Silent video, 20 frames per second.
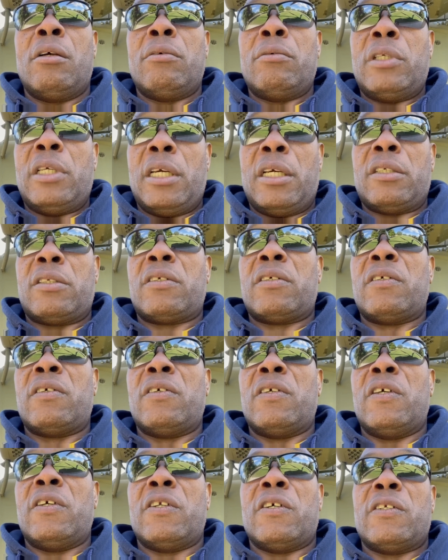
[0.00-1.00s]
Yes,
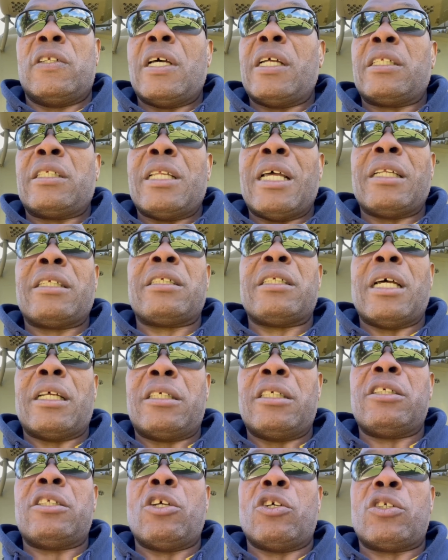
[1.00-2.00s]
you know that that's
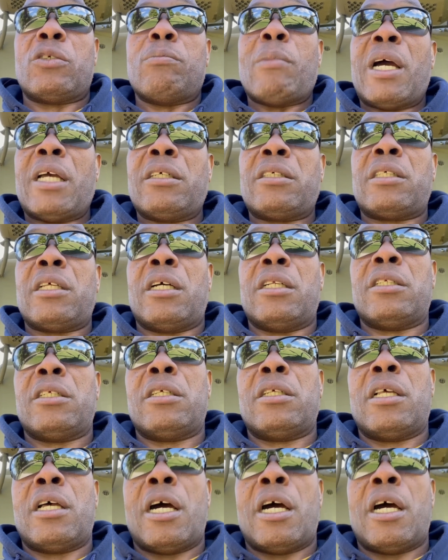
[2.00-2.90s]
that is just my stand.